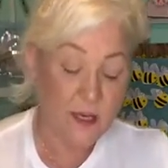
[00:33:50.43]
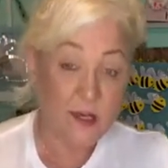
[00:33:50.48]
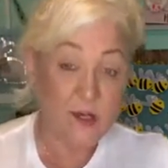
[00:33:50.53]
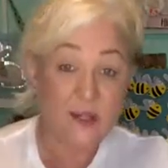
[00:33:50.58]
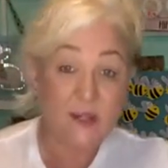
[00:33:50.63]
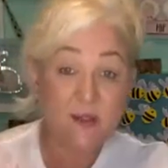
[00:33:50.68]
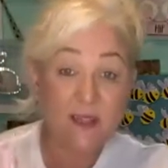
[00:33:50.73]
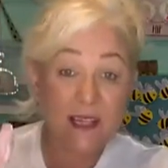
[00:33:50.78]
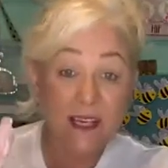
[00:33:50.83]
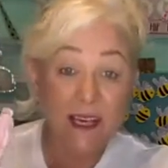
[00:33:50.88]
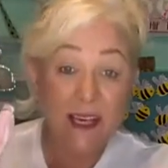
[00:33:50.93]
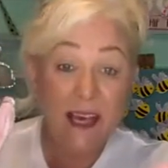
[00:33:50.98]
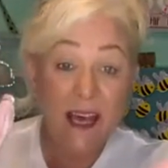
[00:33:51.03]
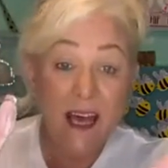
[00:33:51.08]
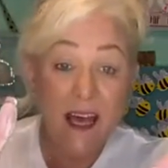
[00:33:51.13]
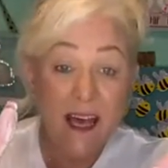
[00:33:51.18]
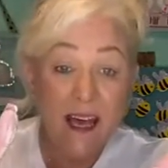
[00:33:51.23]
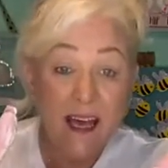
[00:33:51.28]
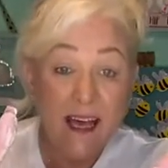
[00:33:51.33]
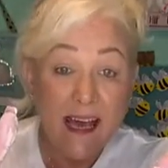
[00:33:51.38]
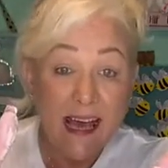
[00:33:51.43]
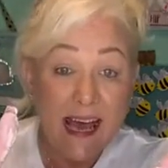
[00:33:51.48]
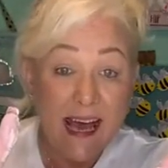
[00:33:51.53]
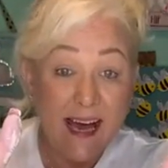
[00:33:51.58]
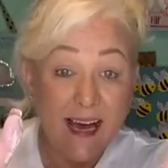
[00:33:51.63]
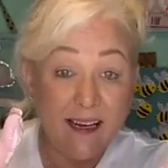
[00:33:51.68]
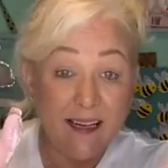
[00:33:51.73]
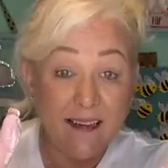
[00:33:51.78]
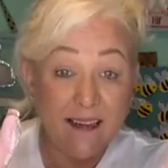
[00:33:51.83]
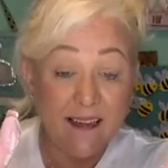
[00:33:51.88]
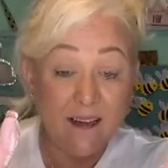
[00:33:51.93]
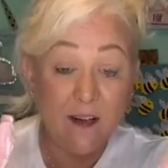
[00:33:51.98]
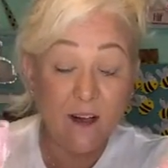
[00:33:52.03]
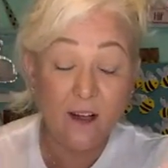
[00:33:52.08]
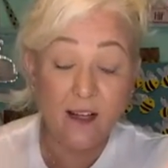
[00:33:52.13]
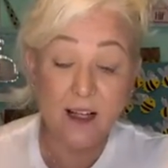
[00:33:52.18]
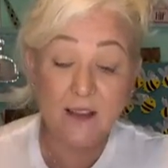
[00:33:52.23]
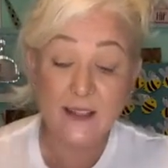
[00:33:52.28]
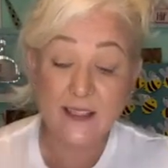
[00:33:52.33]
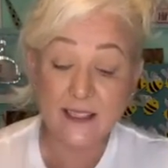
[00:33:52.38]
So see, add a
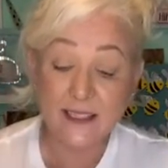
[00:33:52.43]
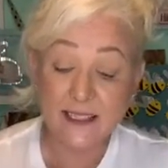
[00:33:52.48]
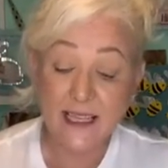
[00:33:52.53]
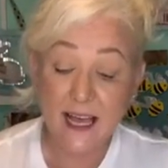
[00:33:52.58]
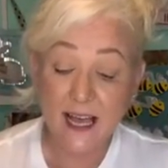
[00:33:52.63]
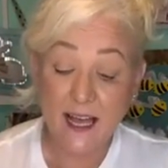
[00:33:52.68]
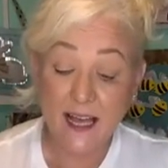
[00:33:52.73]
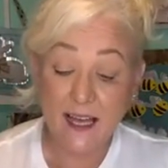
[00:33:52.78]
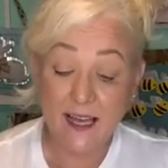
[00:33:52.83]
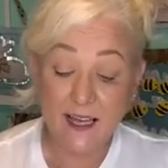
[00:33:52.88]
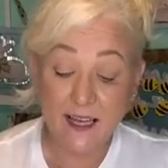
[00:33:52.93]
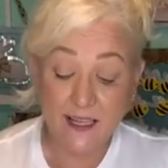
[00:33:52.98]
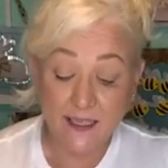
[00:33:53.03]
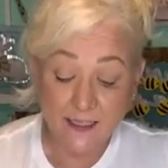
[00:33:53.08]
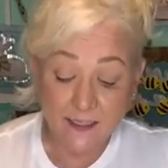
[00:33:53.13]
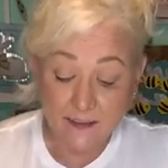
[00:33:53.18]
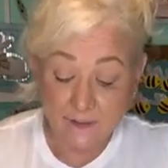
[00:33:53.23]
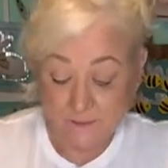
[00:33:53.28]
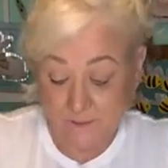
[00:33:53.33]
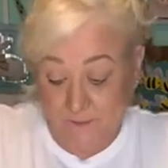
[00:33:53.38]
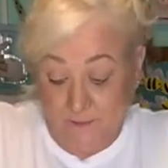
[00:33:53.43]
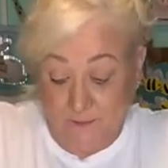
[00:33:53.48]
little on the side.